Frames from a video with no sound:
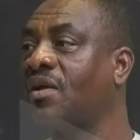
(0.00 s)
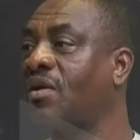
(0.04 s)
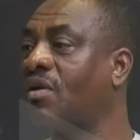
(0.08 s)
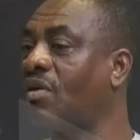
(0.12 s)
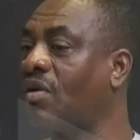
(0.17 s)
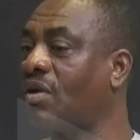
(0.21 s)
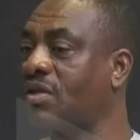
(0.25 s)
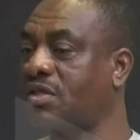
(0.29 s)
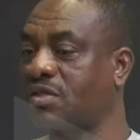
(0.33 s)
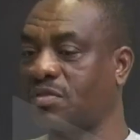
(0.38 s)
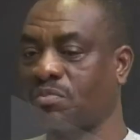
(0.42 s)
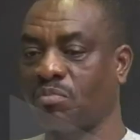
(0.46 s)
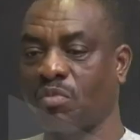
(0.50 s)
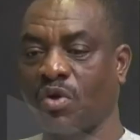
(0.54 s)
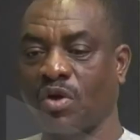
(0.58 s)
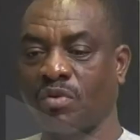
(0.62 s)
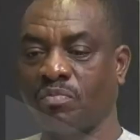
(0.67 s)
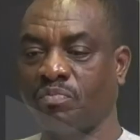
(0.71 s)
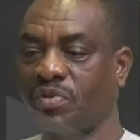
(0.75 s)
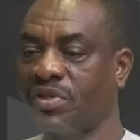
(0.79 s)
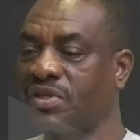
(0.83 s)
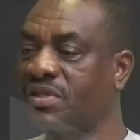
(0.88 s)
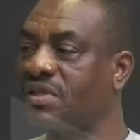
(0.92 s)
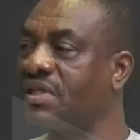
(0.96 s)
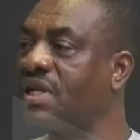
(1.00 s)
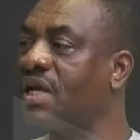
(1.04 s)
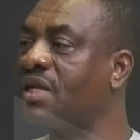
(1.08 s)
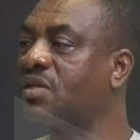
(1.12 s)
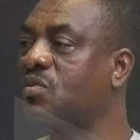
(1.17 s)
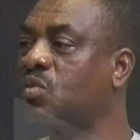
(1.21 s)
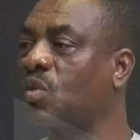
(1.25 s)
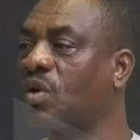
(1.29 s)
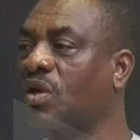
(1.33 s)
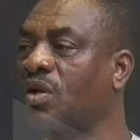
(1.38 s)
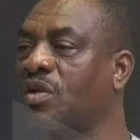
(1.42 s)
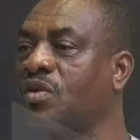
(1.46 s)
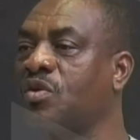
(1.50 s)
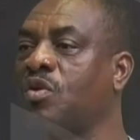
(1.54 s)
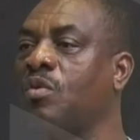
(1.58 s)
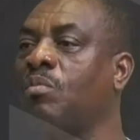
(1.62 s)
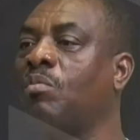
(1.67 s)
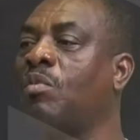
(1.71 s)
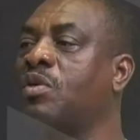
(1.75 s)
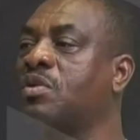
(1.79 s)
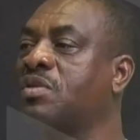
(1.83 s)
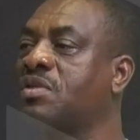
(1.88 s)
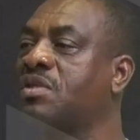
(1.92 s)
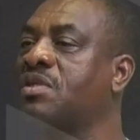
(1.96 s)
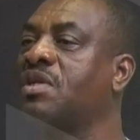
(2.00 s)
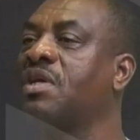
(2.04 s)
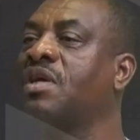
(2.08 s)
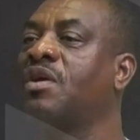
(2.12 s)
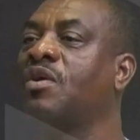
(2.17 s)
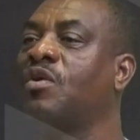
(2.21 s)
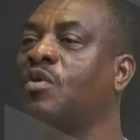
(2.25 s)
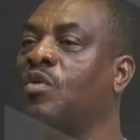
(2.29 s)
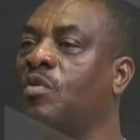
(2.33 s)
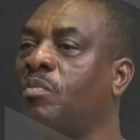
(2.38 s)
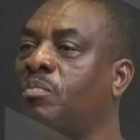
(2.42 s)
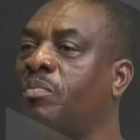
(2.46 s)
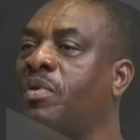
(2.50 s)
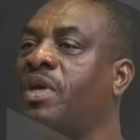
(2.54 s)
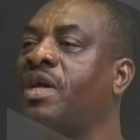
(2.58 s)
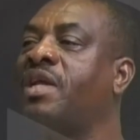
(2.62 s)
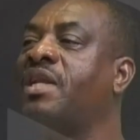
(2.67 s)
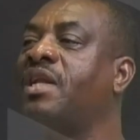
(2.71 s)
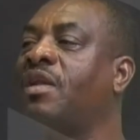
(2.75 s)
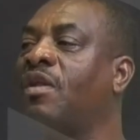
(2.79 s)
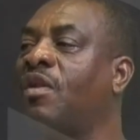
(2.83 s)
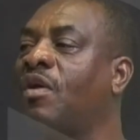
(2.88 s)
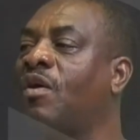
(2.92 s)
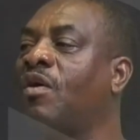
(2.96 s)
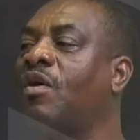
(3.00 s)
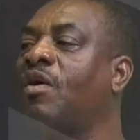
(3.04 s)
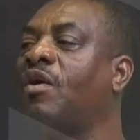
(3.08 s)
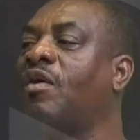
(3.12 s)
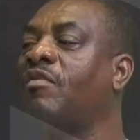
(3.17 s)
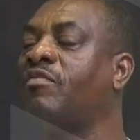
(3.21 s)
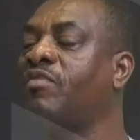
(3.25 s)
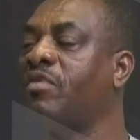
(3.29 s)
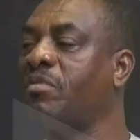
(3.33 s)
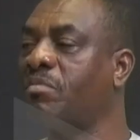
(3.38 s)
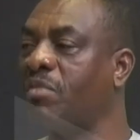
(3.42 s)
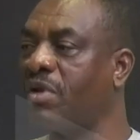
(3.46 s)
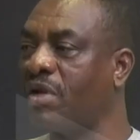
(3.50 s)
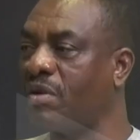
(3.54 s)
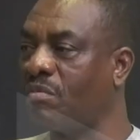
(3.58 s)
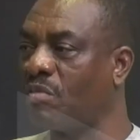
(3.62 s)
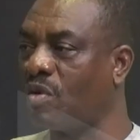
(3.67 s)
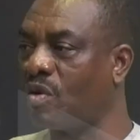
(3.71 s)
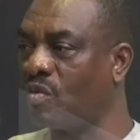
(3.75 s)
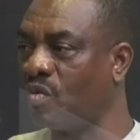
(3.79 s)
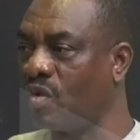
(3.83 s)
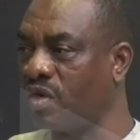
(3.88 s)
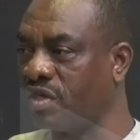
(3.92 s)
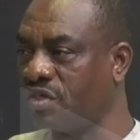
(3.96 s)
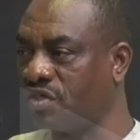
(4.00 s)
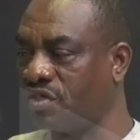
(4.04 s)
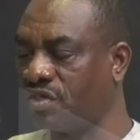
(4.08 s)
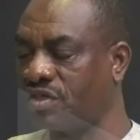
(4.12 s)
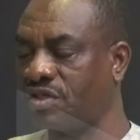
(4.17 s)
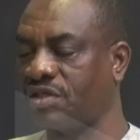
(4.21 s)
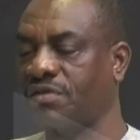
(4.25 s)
or a small business, you must obey the law of the minimum wage.